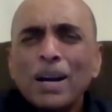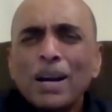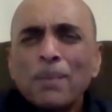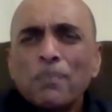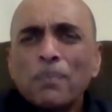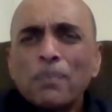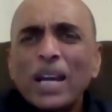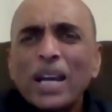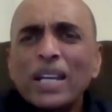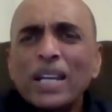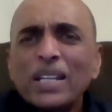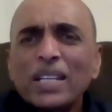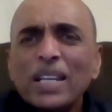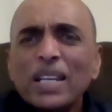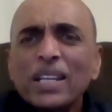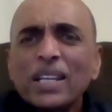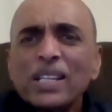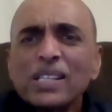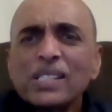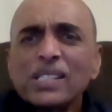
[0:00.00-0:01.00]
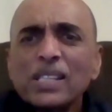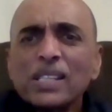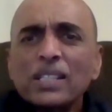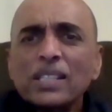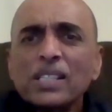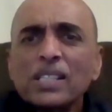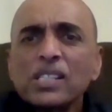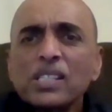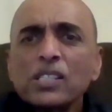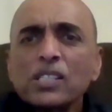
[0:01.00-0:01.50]
My take is, and
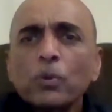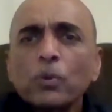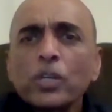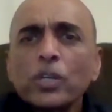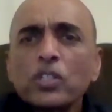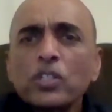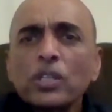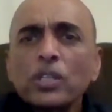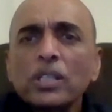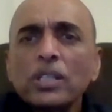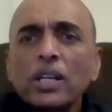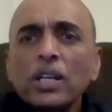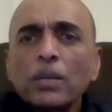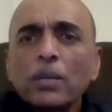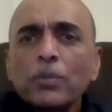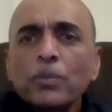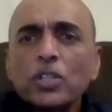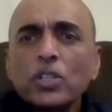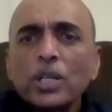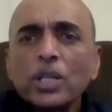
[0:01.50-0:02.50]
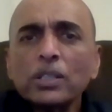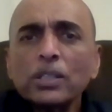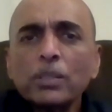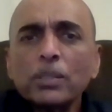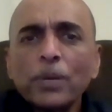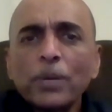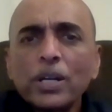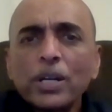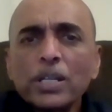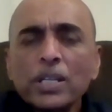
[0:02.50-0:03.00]
this is a question that Abhishek
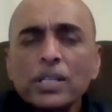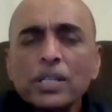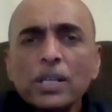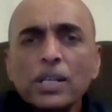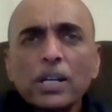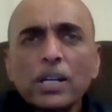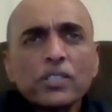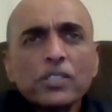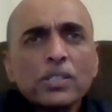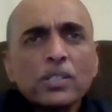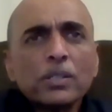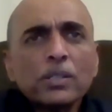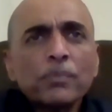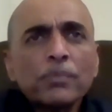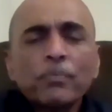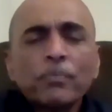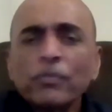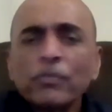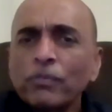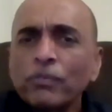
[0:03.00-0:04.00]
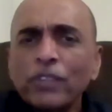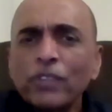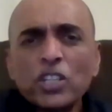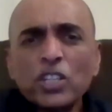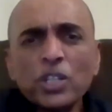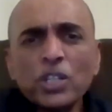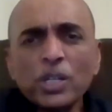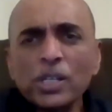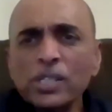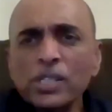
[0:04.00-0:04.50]
Tripathi has asked,
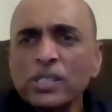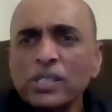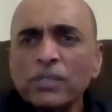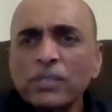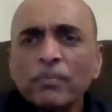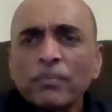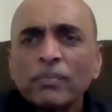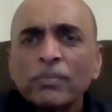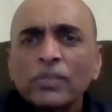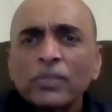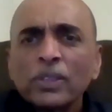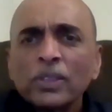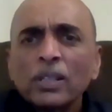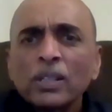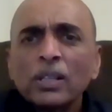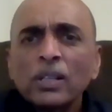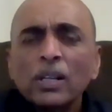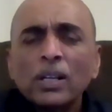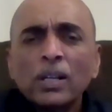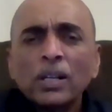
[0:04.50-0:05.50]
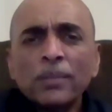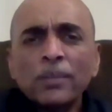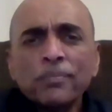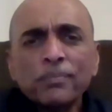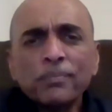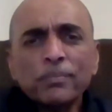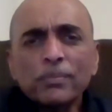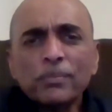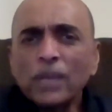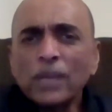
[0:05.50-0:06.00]
freshers are
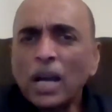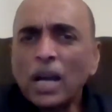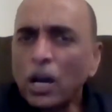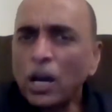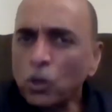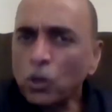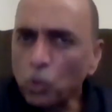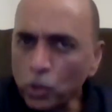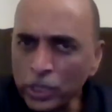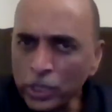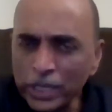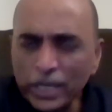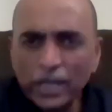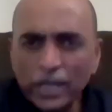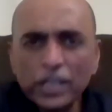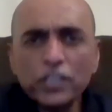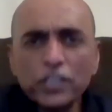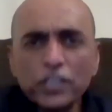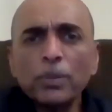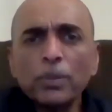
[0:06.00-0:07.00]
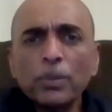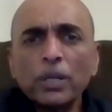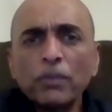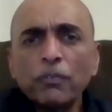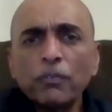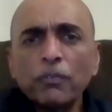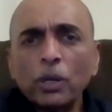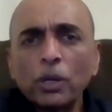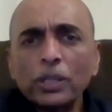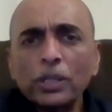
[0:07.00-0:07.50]
only eligible
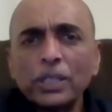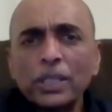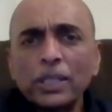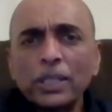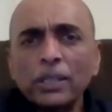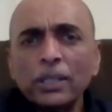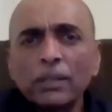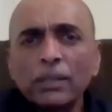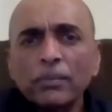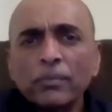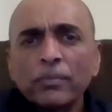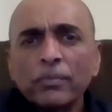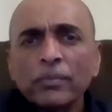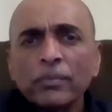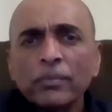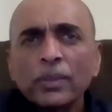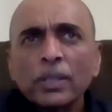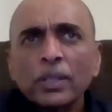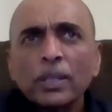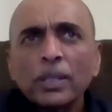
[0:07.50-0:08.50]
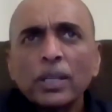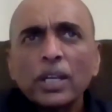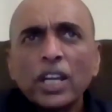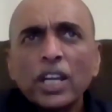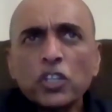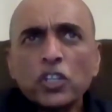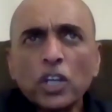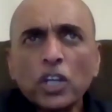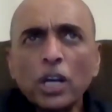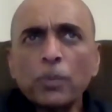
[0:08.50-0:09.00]
for the
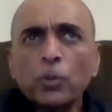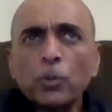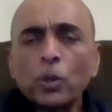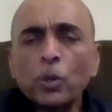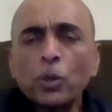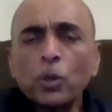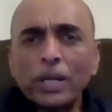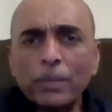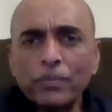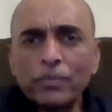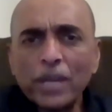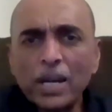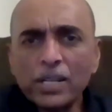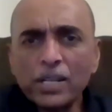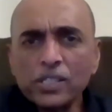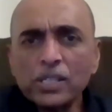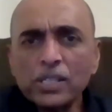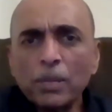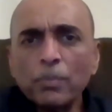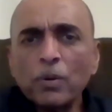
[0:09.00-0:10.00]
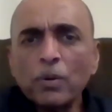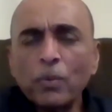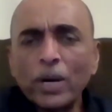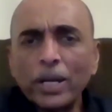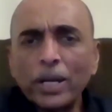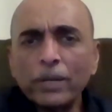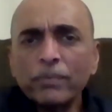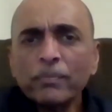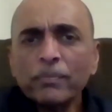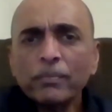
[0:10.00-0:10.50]
HR program. That is number
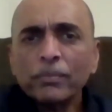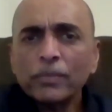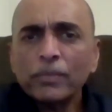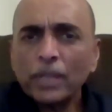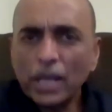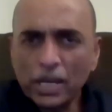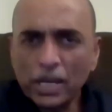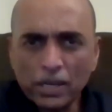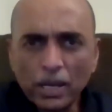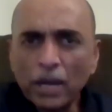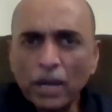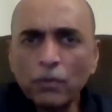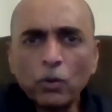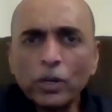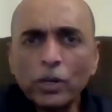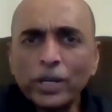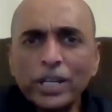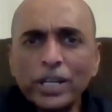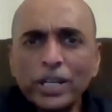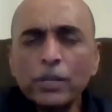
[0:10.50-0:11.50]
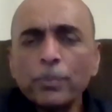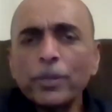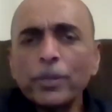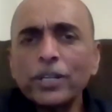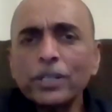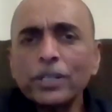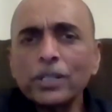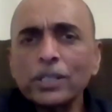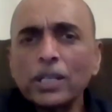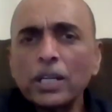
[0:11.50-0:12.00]
one. I've already
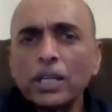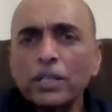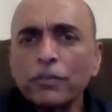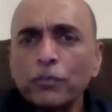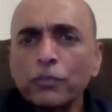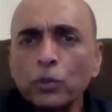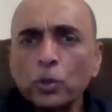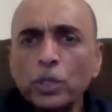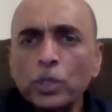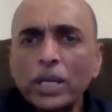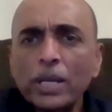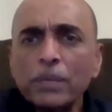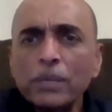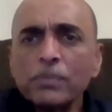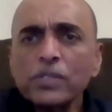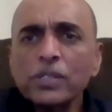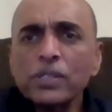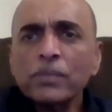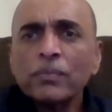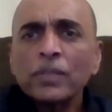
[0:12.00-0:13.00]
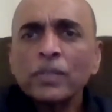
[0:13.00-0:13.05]
repeated that a few times.